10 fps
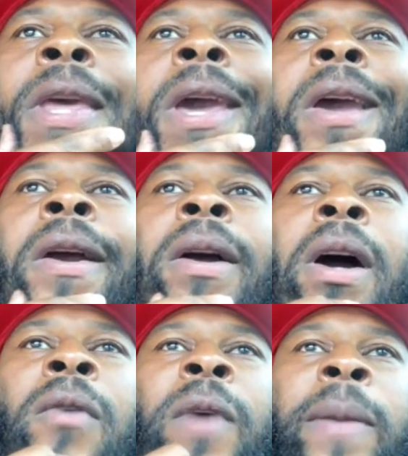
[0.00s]
there,
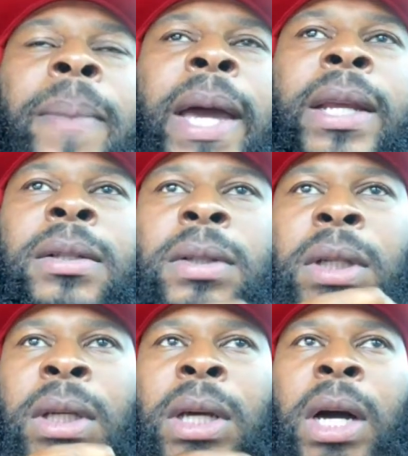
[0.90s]
Ray Petty.
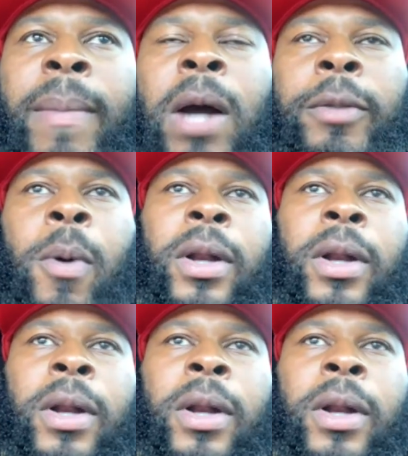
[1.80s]
I was